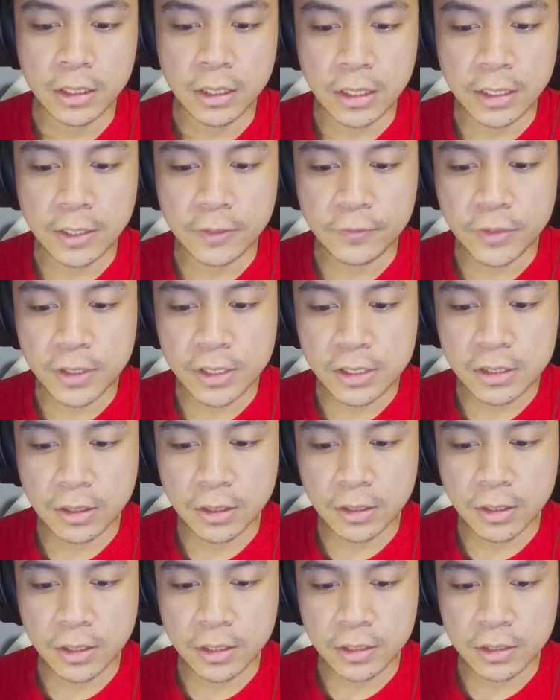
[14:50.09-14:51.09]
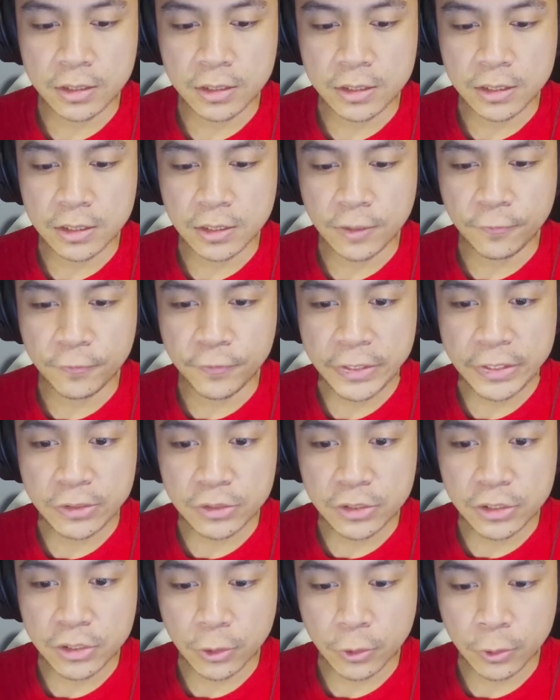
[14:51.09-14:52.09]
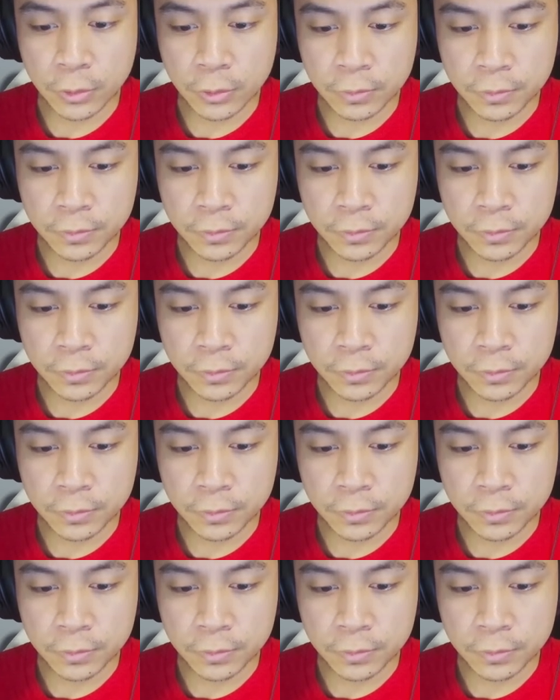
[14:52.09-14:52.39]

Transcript: If this card is in the field zone,